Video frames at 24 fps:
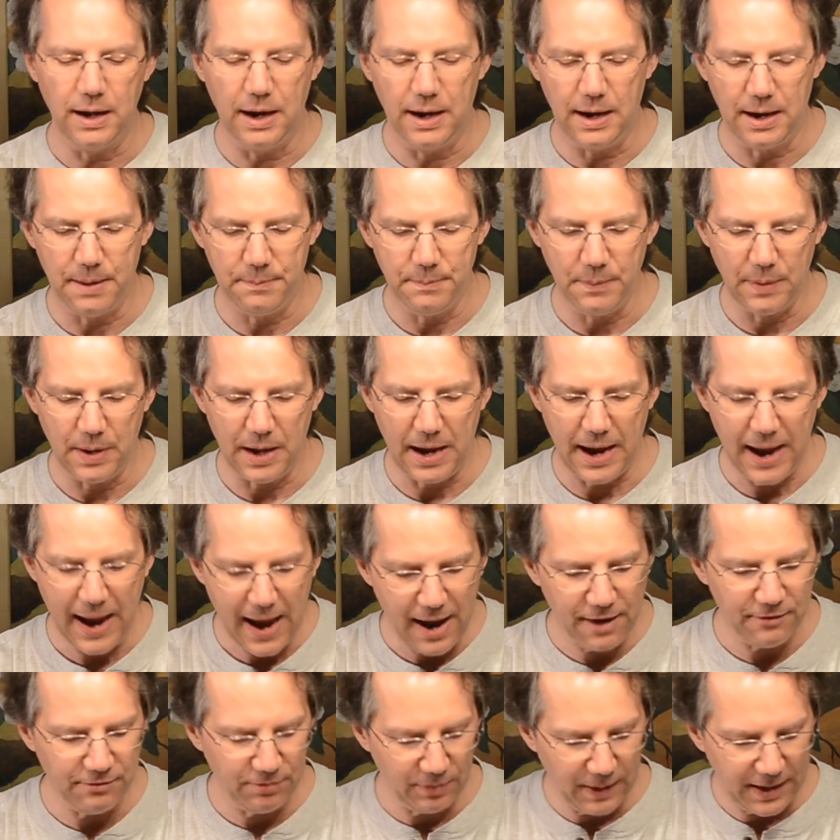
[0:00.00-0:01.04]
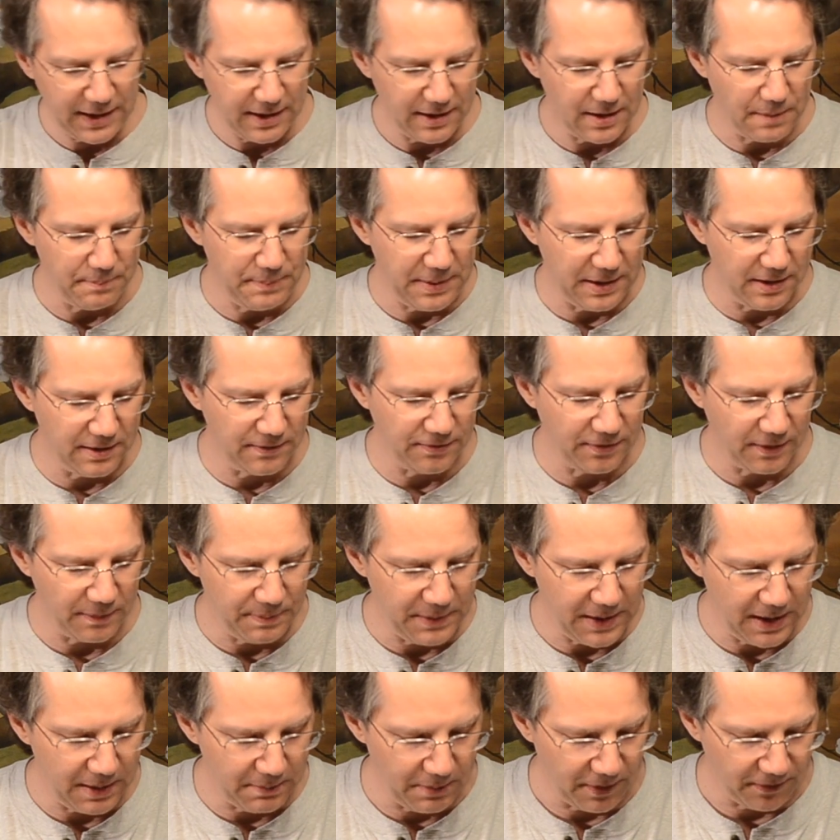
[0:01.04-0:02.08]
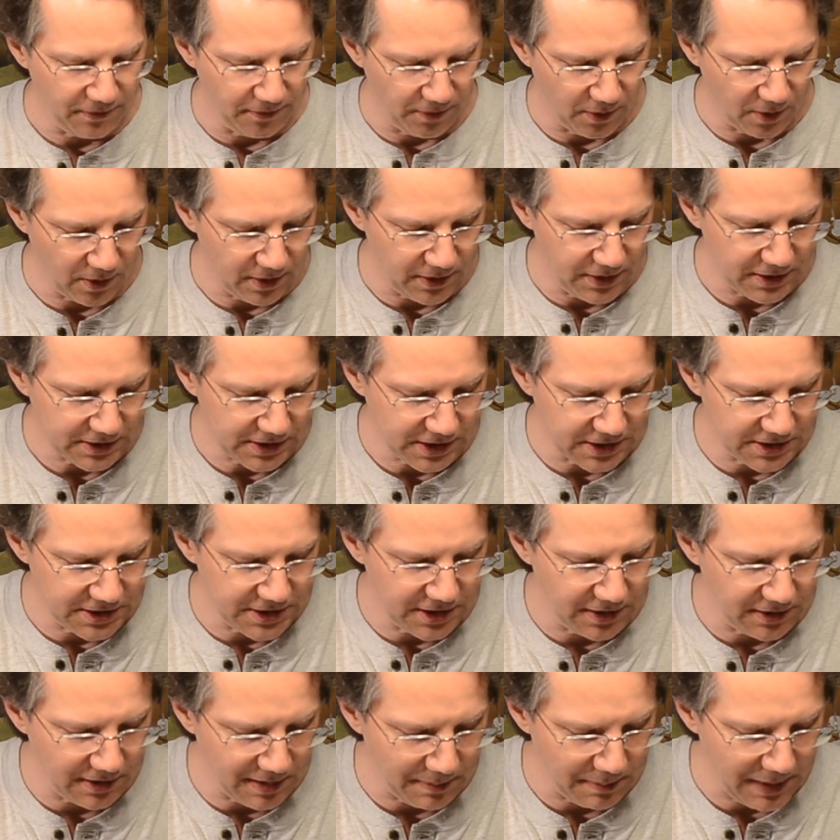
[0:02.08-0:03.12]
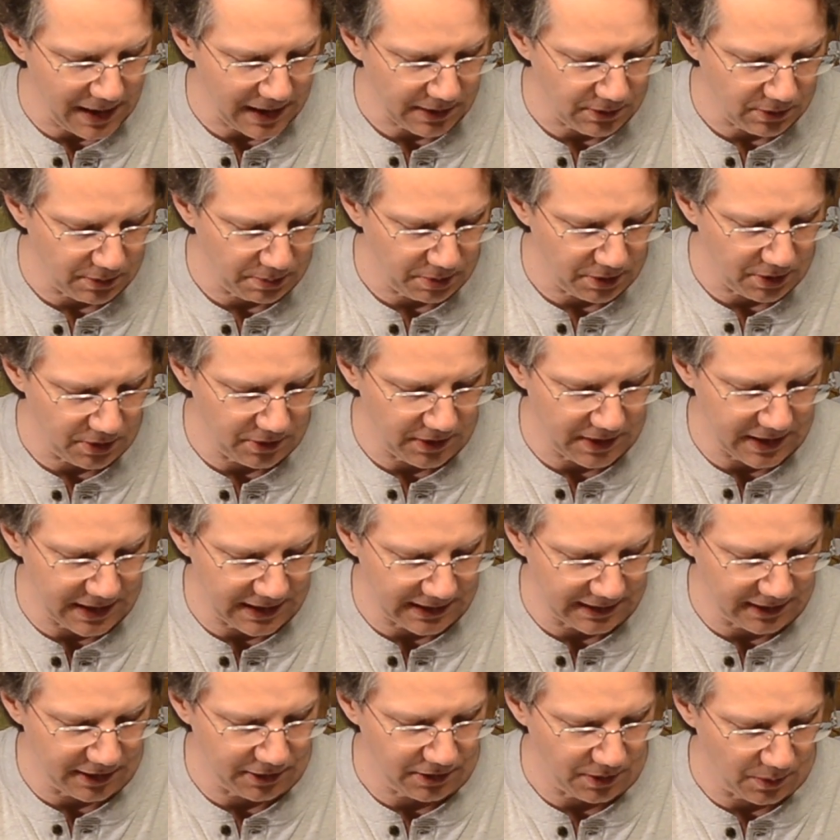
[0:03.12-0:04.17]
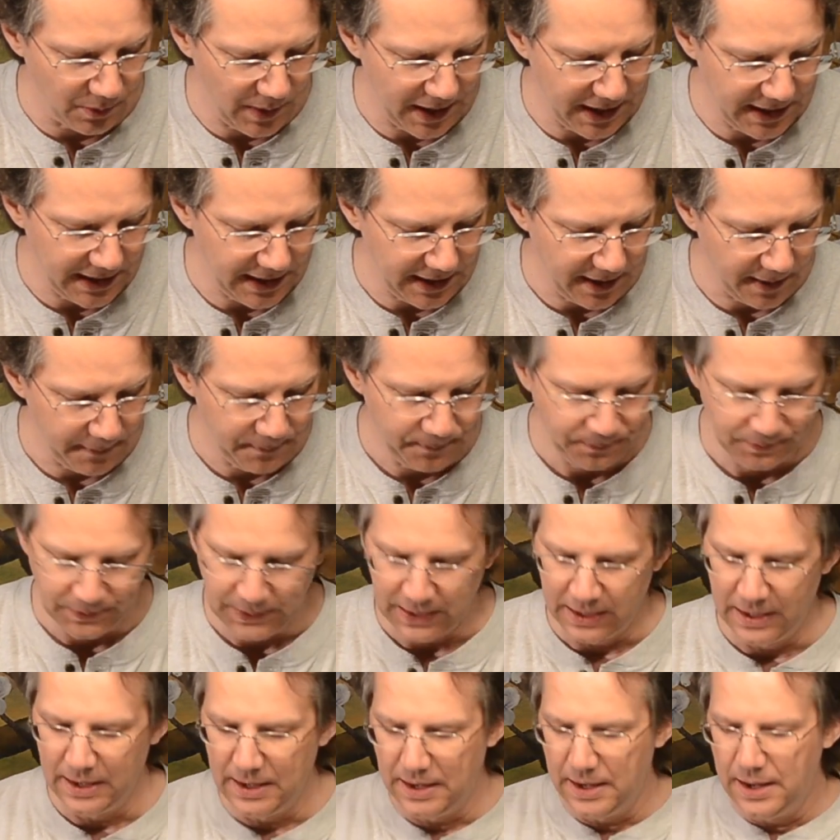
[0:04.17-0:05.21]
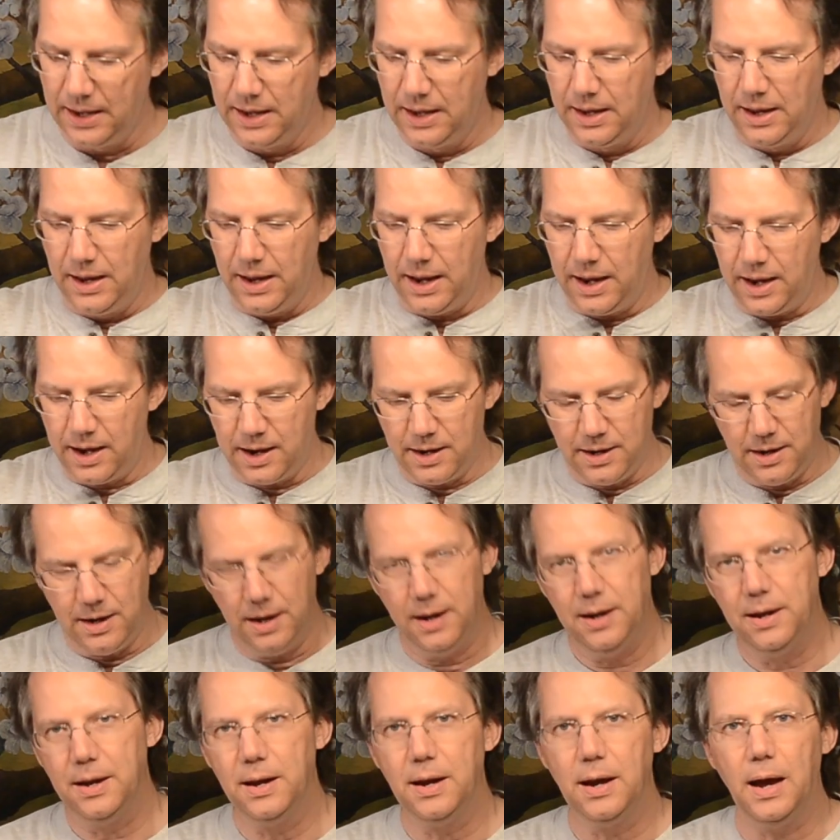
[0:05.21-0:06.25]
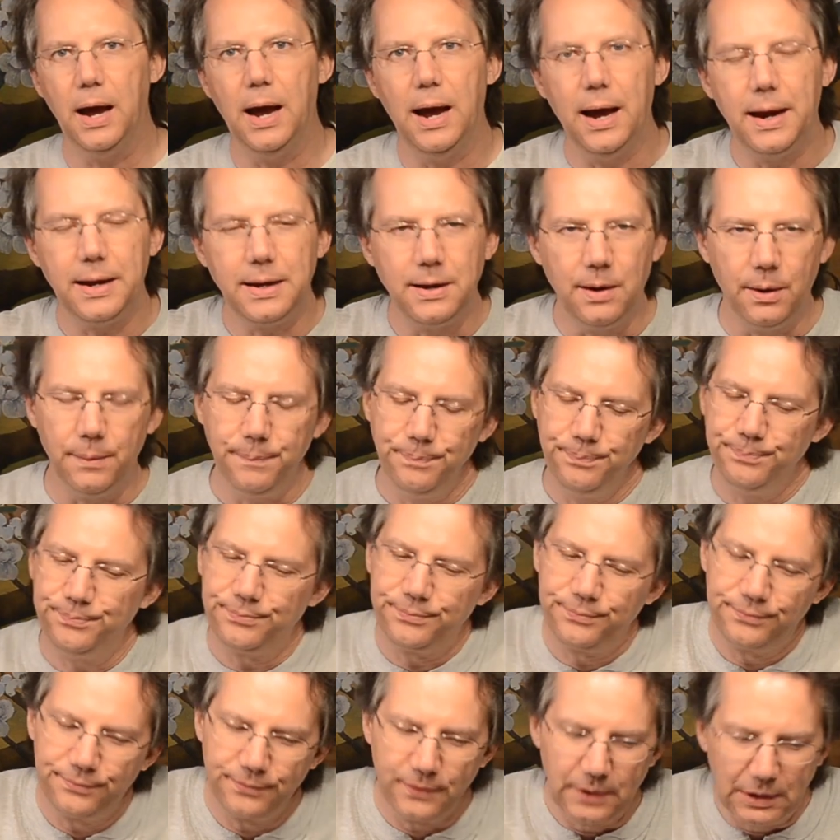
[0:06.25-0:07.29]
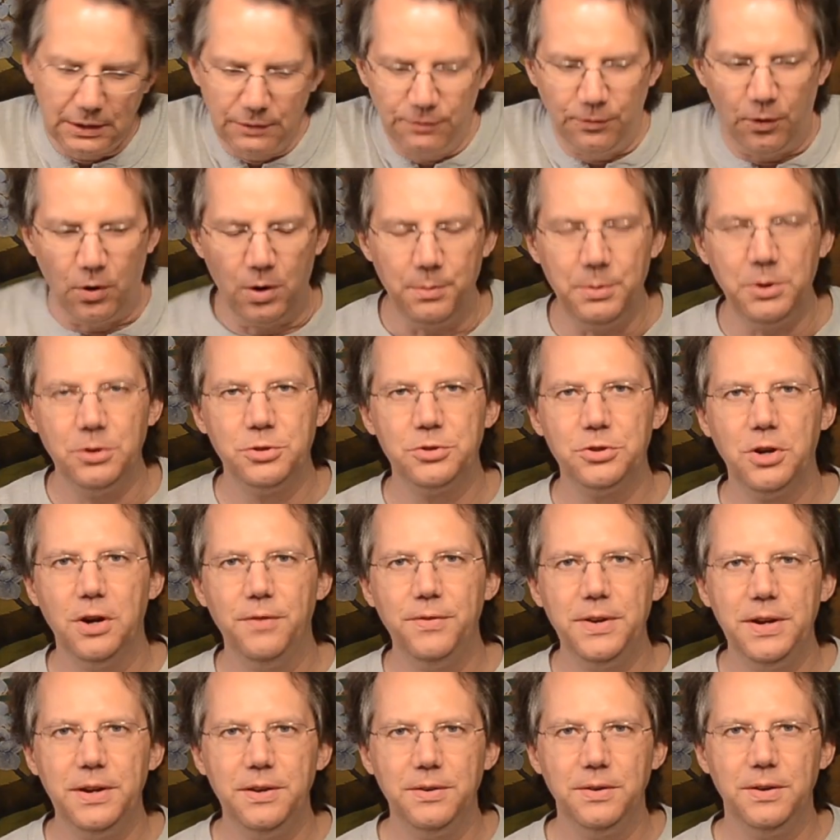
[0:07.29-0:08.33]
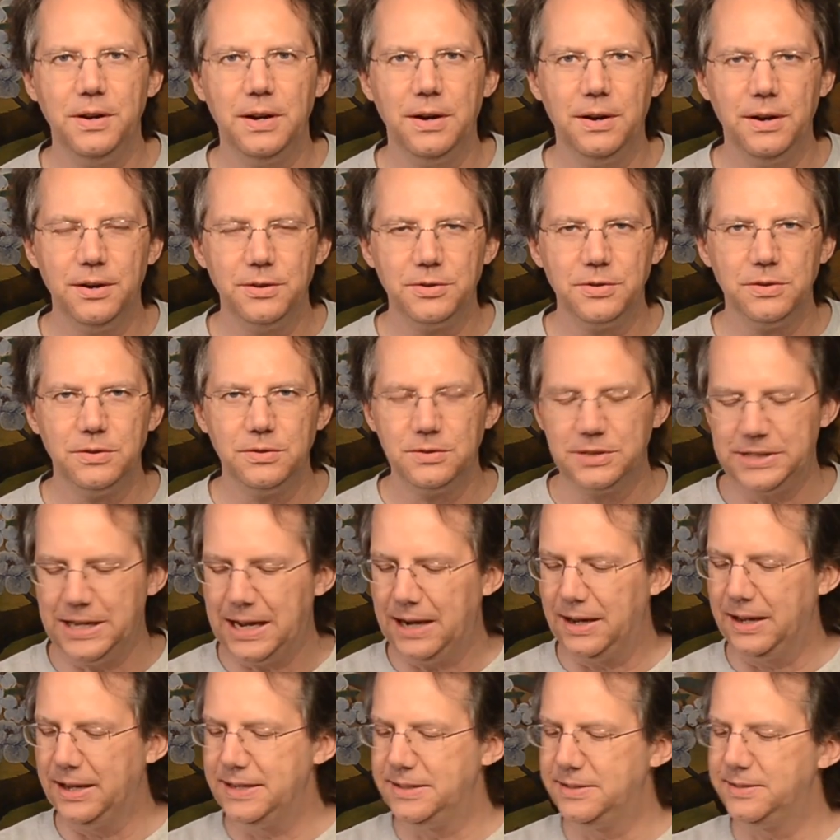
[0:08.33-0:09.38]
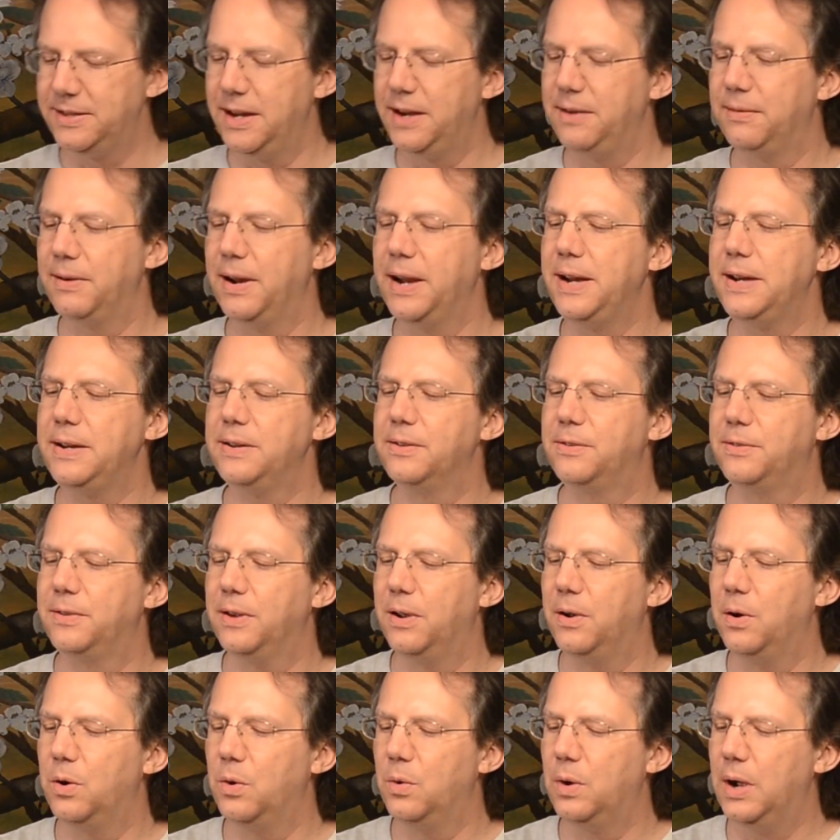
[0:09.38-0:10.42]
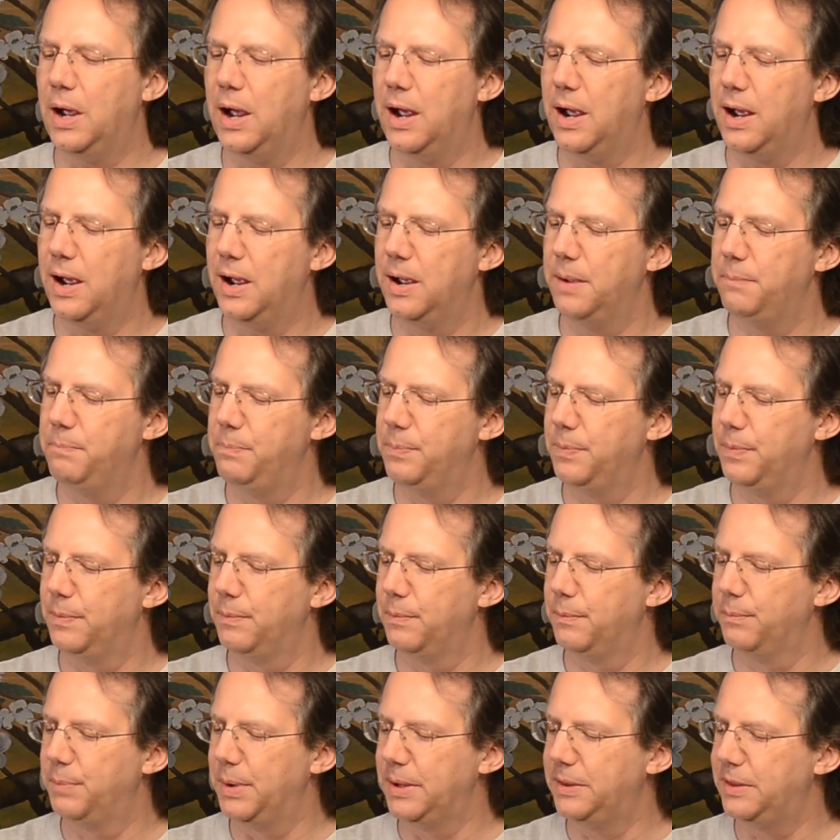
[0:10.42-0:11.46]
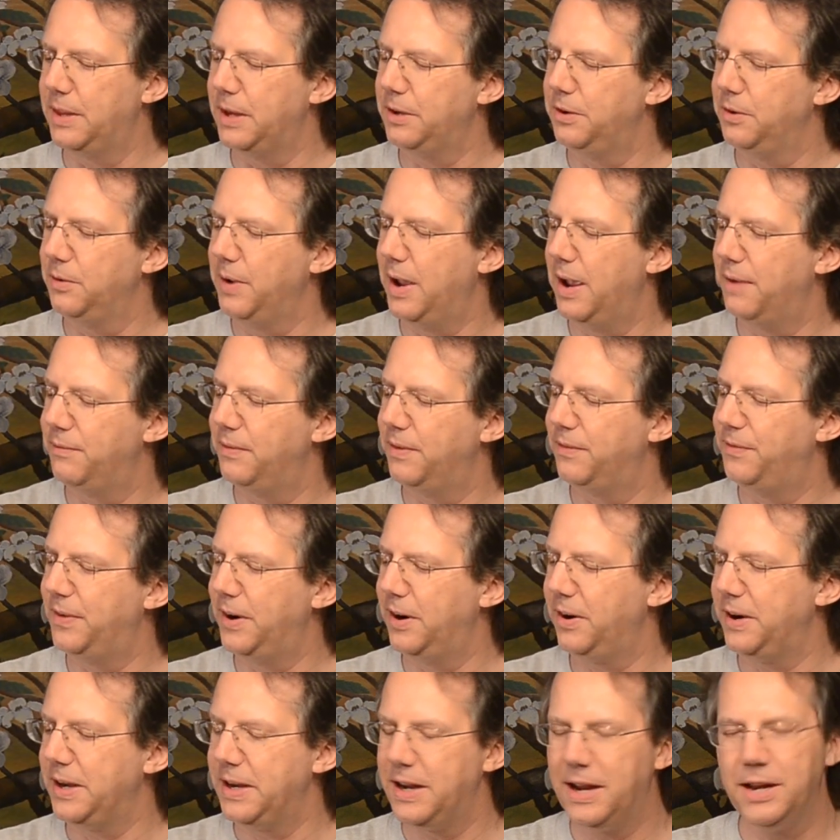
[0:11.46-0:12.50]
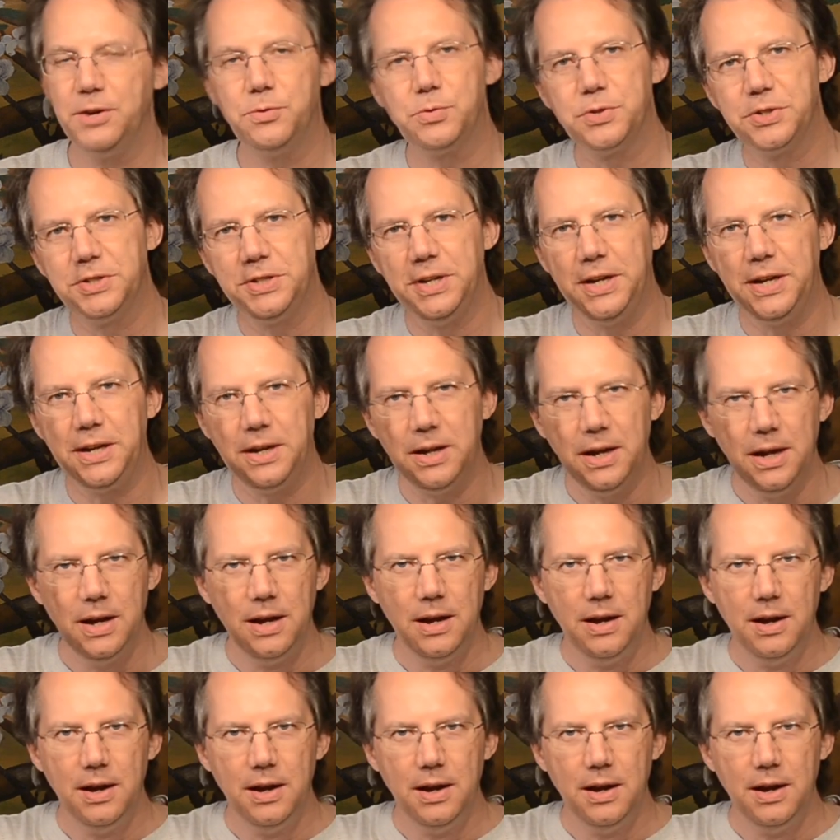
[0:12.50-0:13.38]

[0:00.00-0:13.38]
I have rated a beer from them before. They're considered a microbrewery in Lithuania. And, you know, former Soviet satellite state, right? So, but they do have a very interesting,